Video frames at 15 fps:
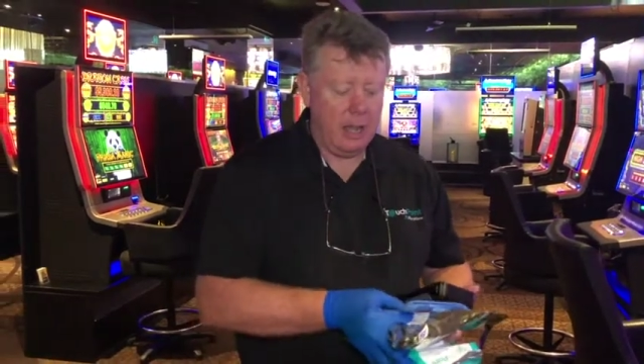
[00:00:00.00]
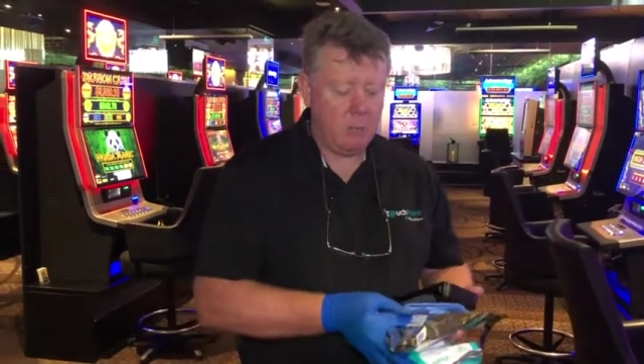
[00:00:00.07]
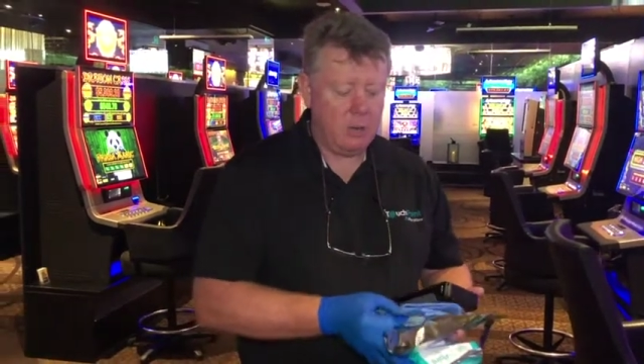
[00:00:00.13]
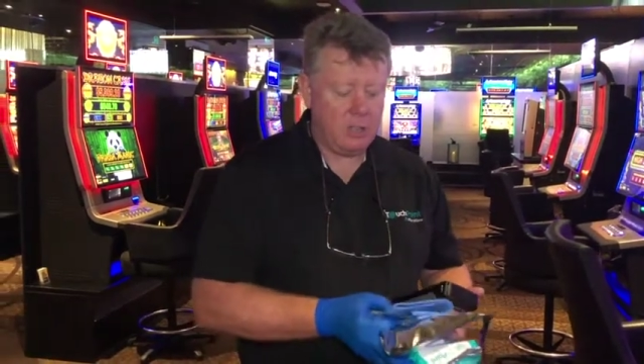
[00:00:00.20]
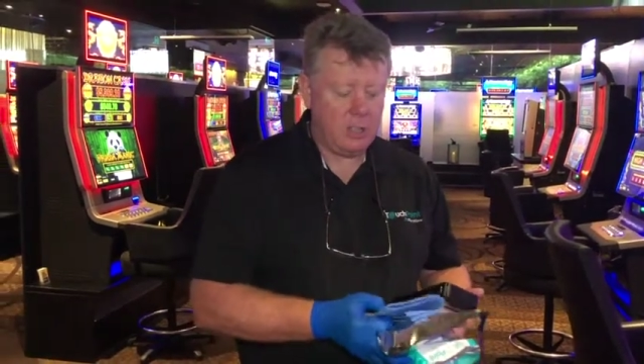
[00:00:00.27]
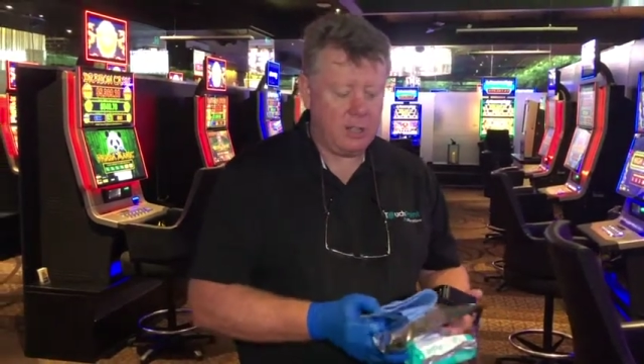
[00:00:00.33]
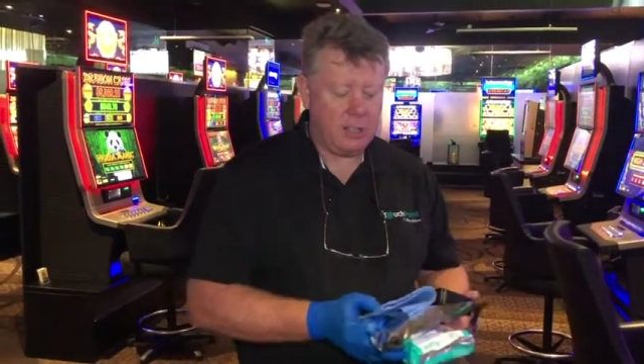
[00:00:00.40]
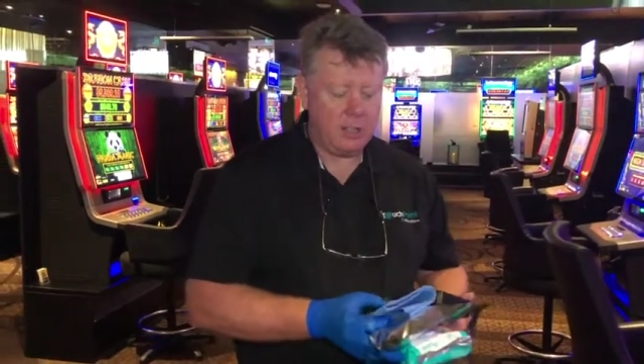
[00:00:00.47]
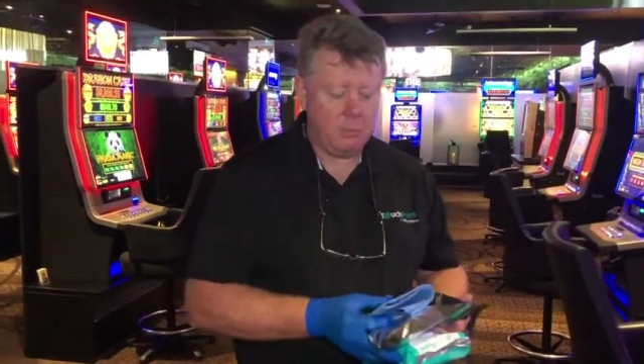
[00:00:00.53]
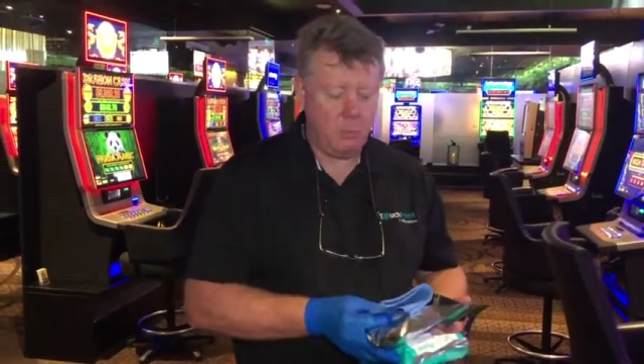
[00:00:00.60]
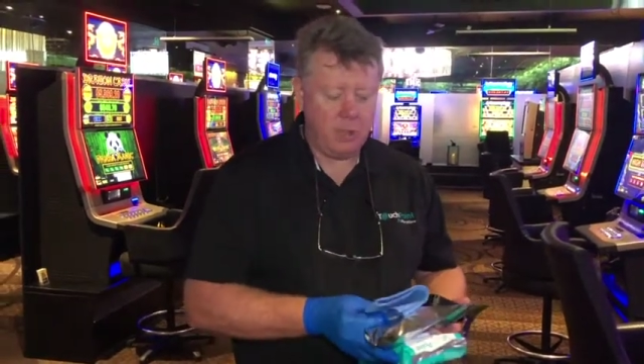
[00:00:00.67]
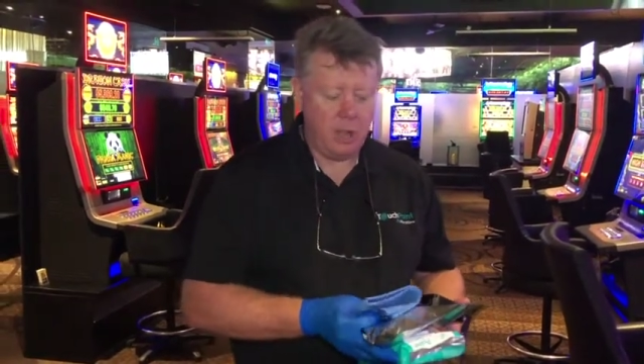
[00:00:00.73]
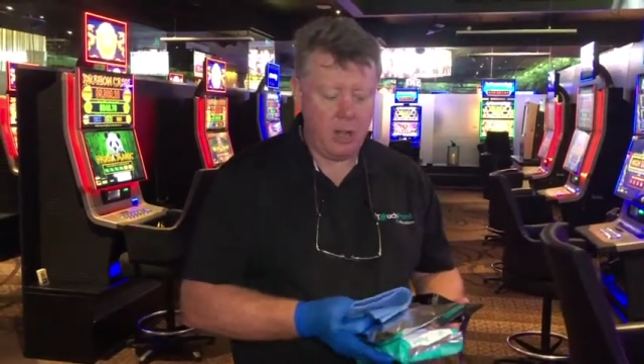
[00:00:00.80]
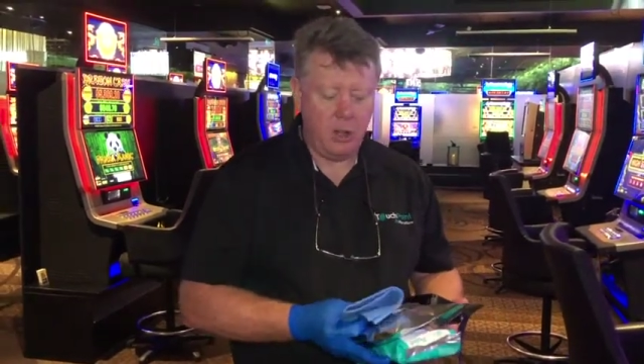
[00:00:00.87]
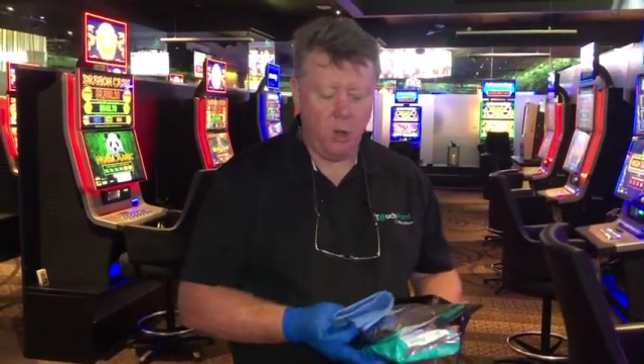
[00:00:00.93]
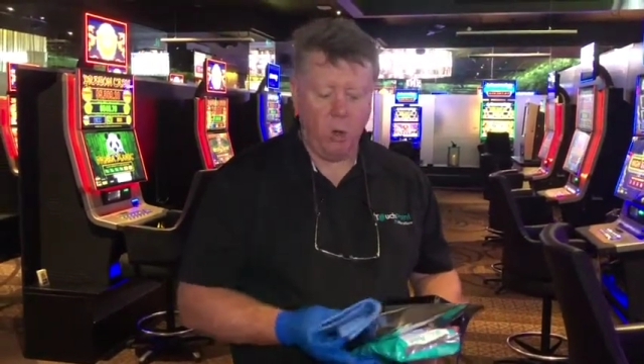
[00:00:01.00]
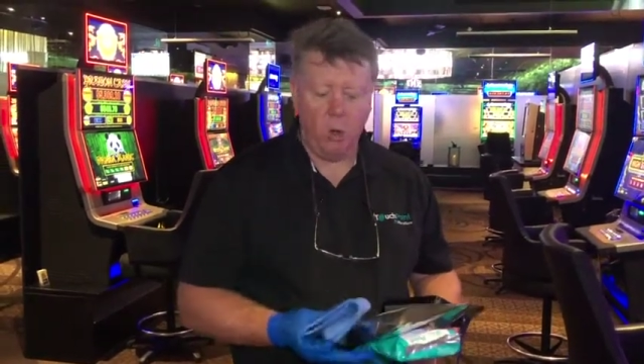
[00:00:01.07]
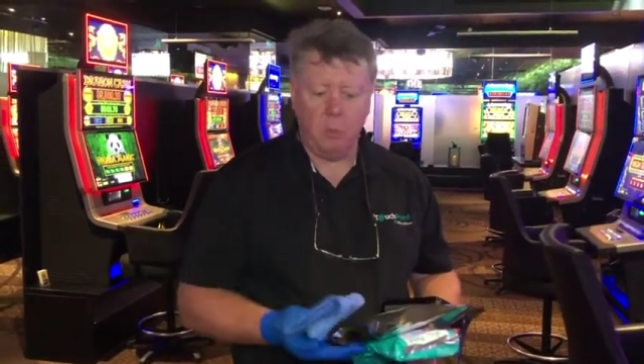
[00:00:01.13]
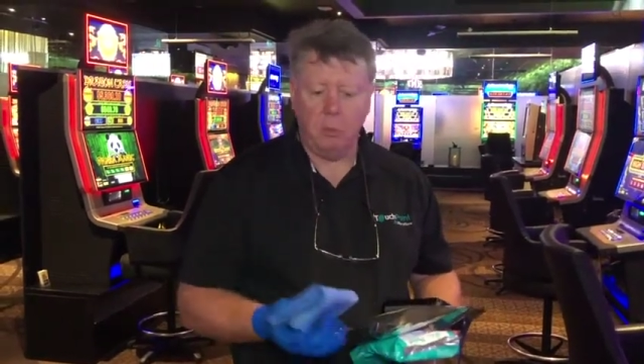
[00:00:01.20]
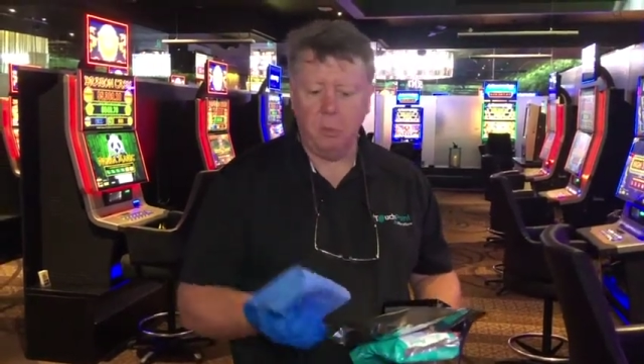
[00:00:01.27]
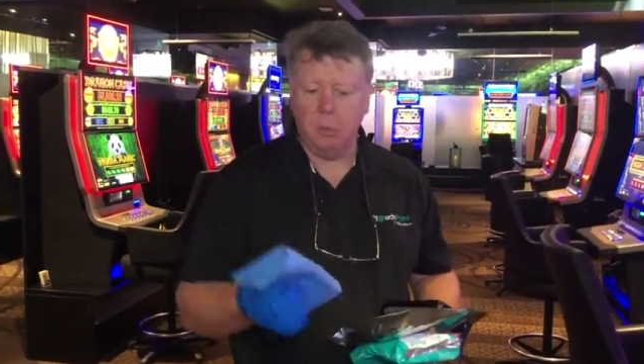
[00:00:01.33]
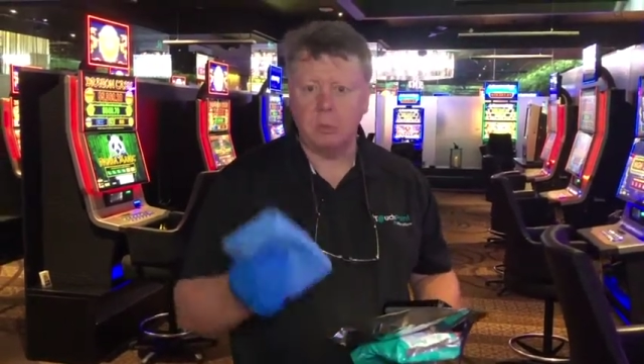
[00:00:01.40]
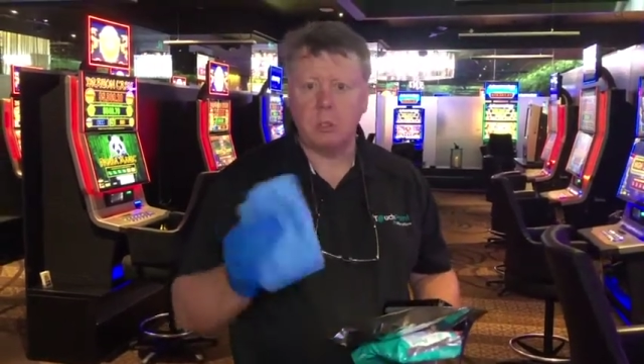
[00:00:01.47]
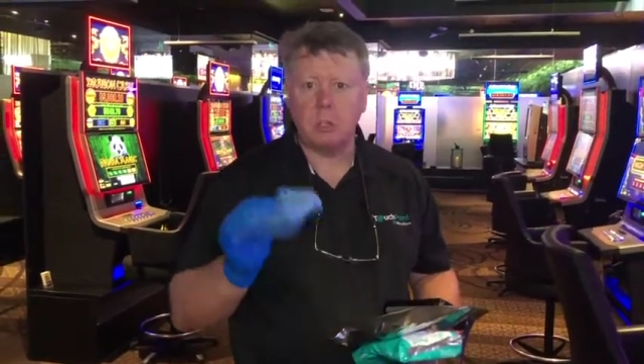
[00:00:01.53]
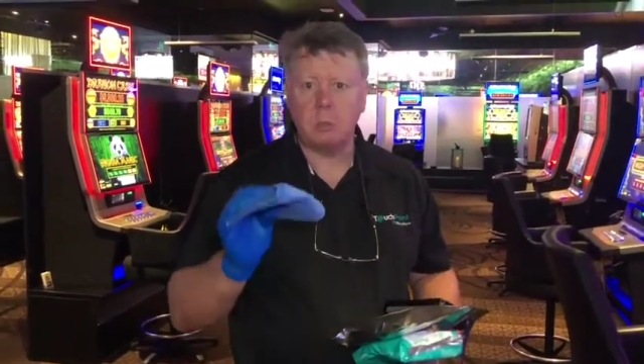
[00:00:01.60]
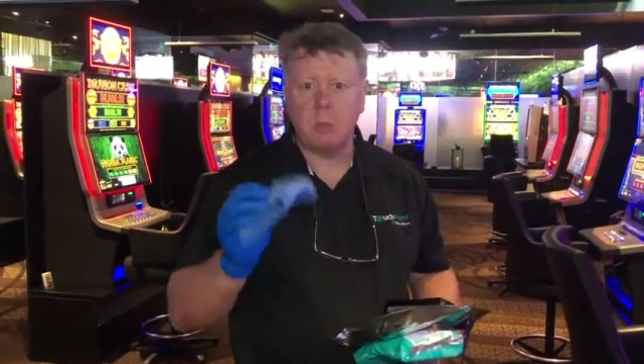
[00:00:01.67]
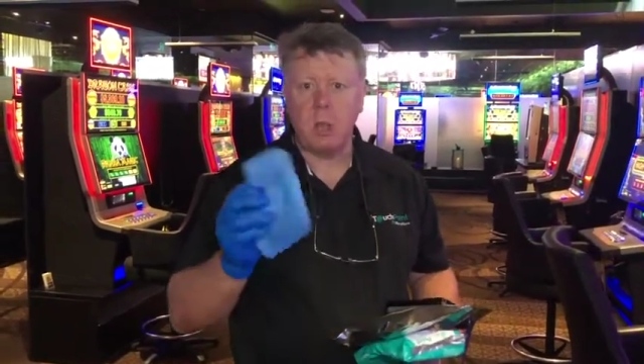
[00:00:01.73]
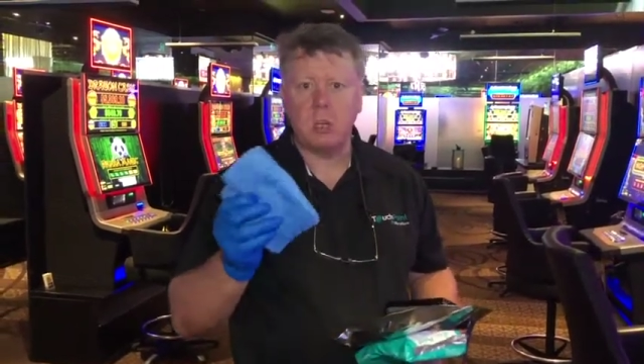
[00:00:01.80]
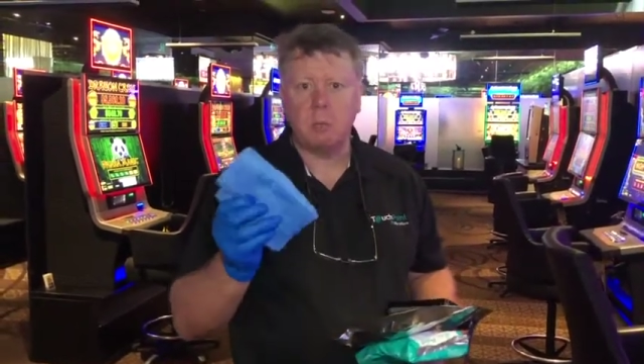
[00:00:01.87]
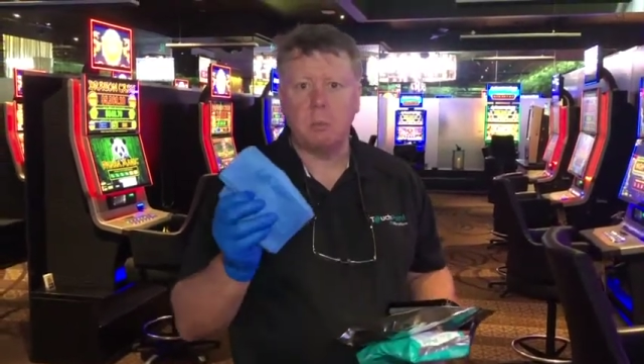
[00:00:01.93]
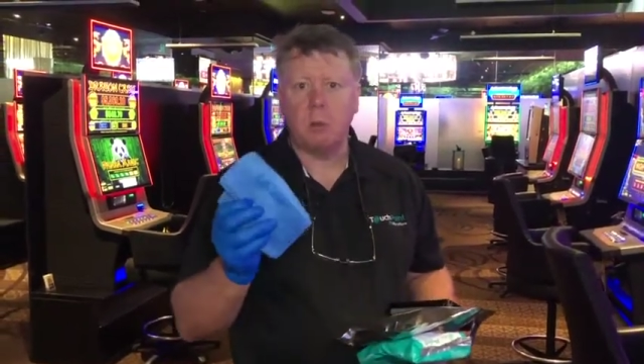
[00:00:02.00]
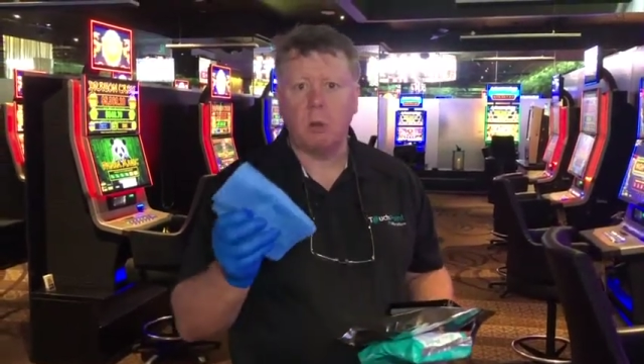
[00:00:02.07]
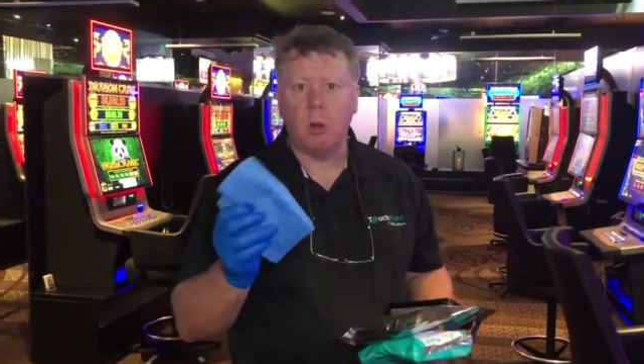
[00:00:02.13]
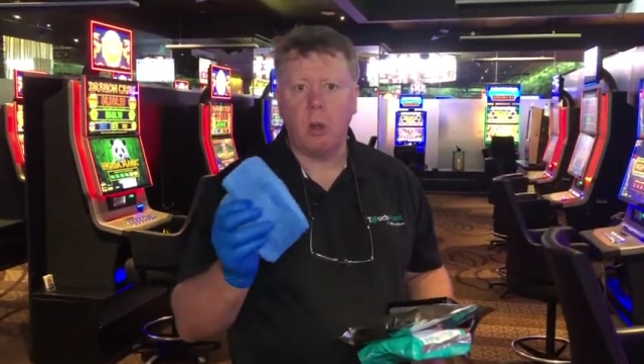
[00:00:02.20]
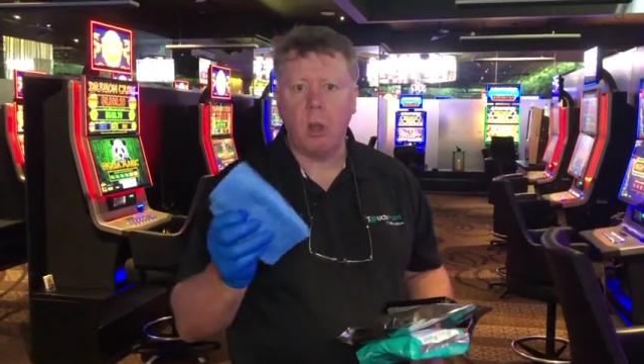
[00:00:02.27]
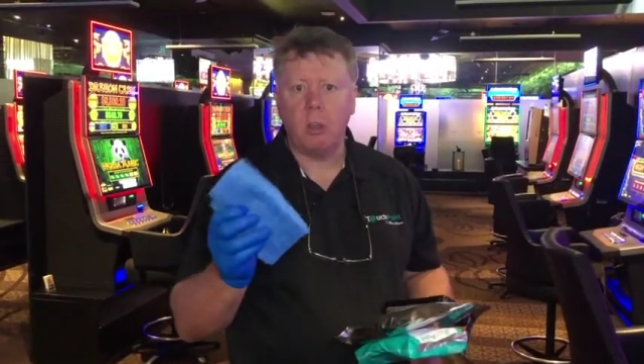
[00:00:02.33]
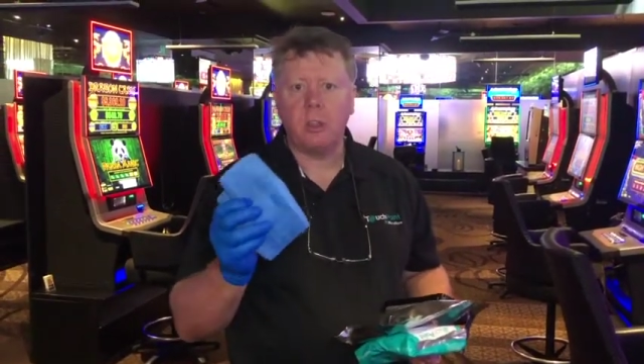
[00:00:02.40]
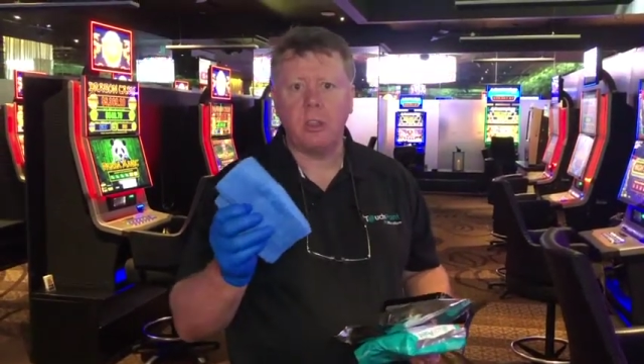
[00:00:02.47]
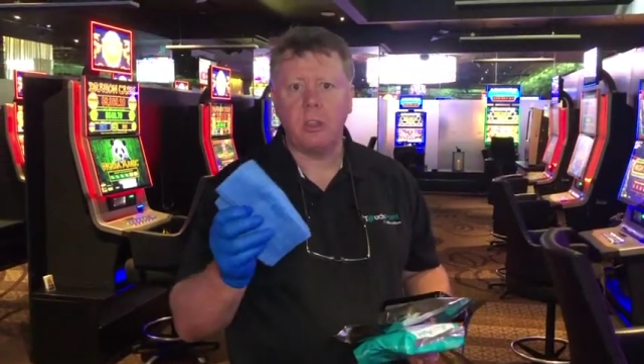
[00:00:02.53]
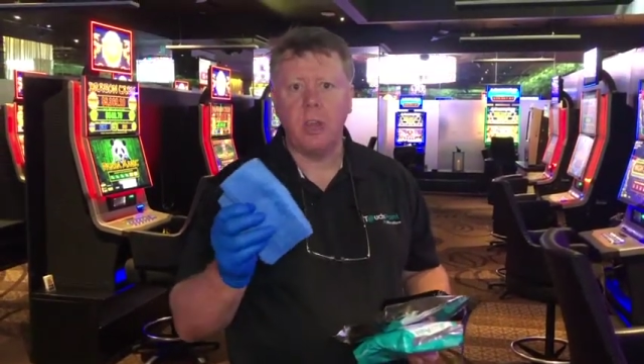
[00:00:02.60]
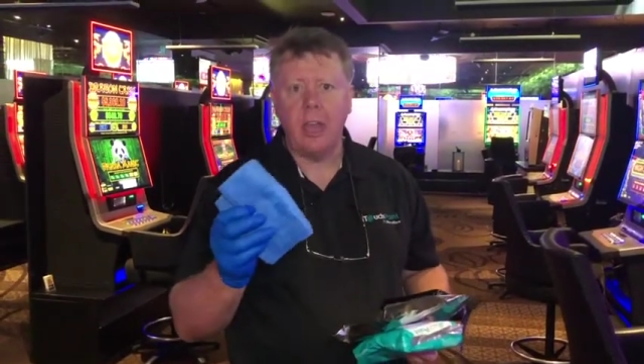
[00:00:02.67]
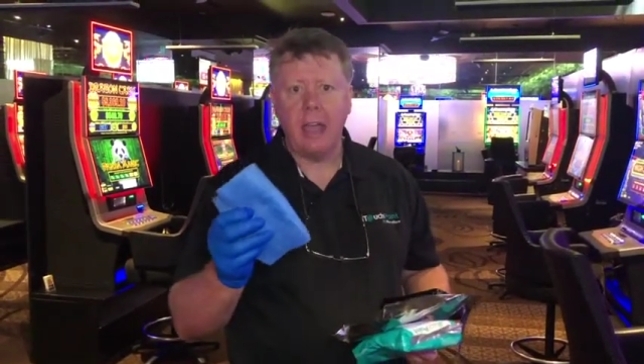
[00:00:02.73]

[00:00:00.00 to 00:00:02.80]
we tested them with a normal disposable cloth